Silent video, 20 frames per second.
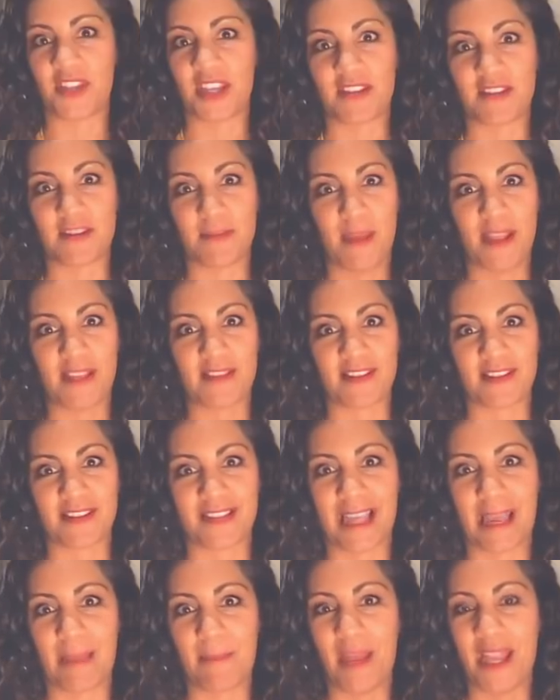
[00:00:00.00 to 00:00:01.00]
the
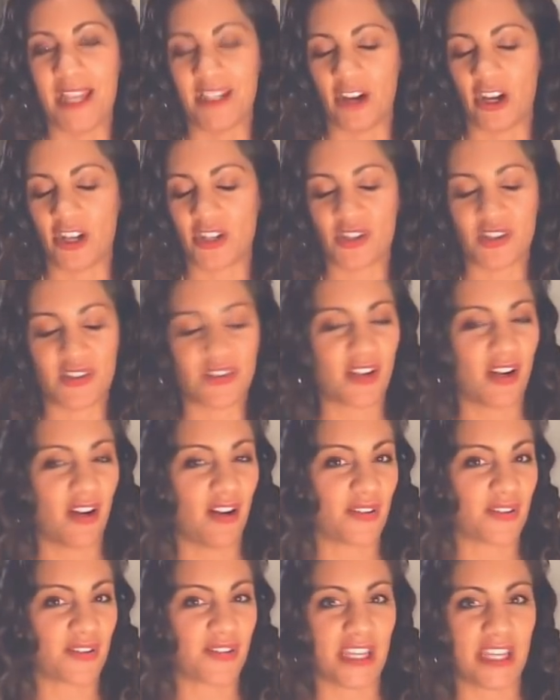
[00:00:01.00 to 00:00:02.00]
independence campaign, I just
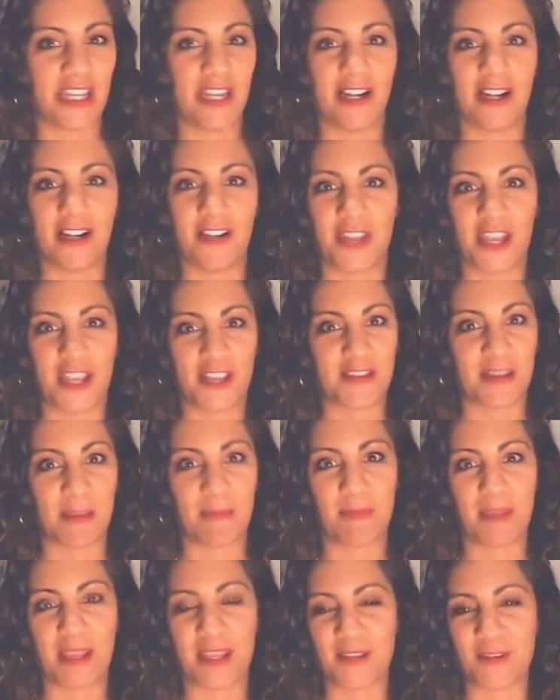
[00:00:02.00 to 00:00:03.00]
can't see her, the
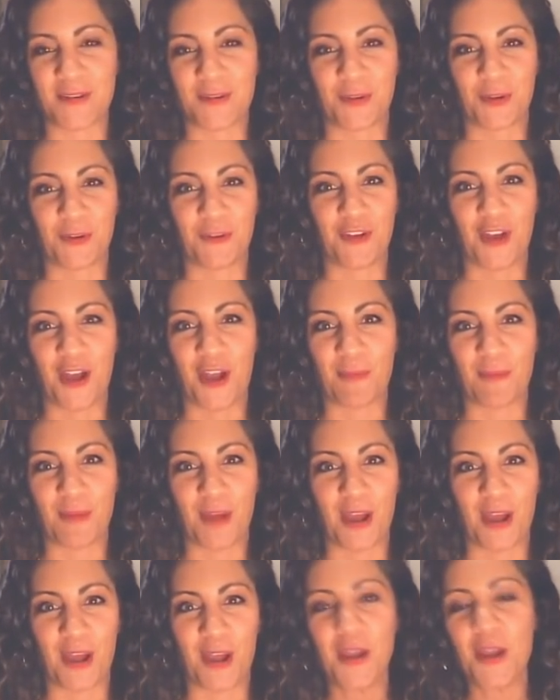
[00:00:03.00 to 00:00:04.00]
SNP sort of
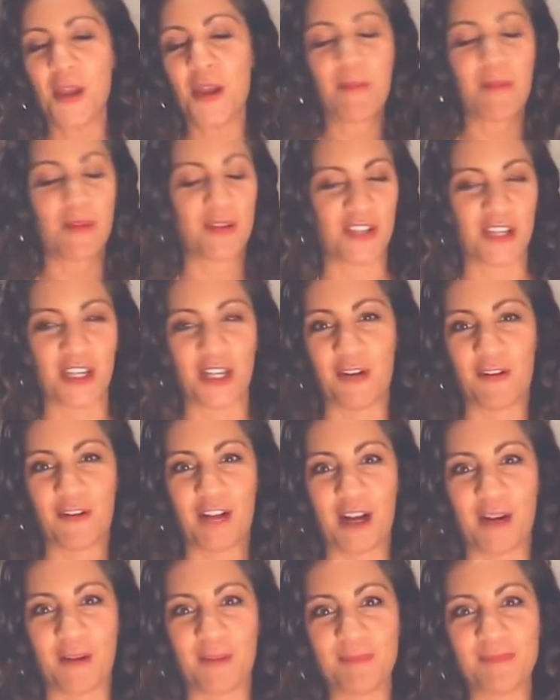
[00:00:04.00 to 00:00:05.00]
pushing her
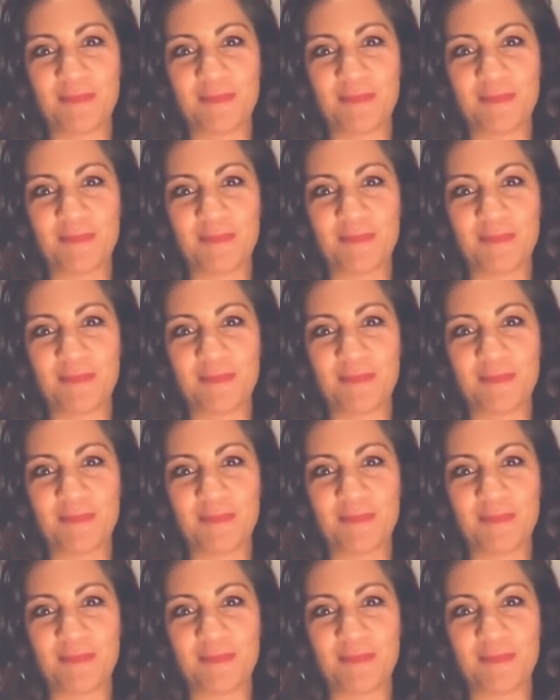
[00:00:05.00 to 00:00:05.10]
out.